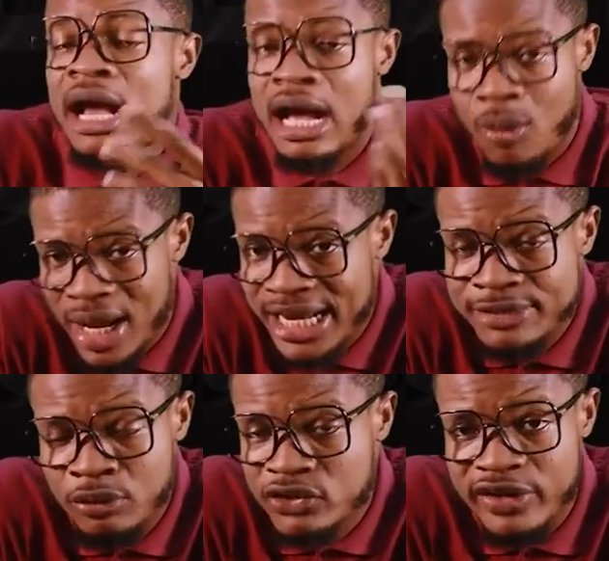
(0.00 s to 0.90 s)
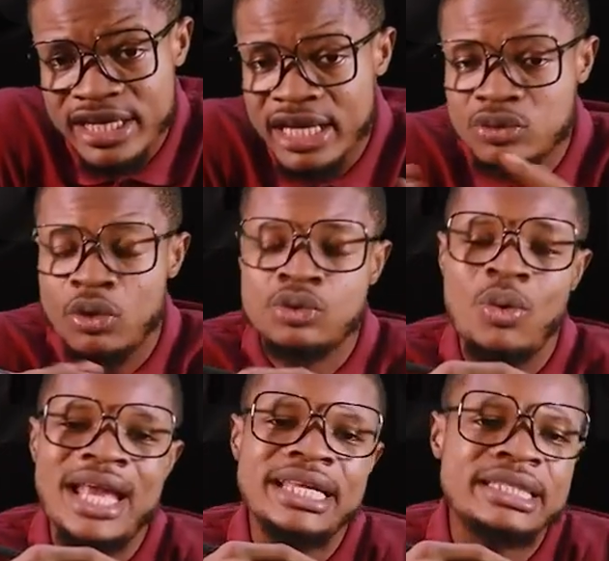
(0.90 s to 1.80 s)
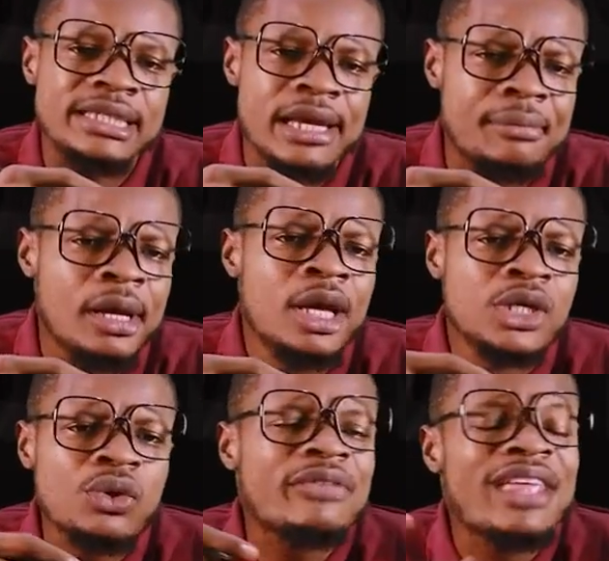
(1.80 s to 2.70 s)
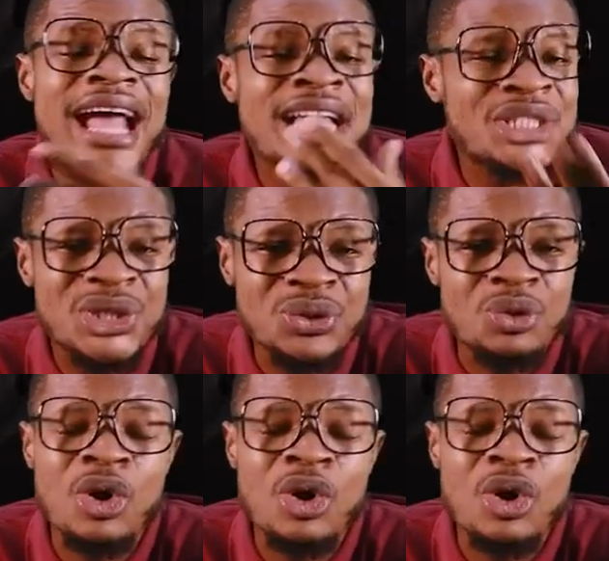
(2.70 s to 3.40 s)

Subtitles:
And 1 atmosphere there is what? 1 atm. So if they ask you,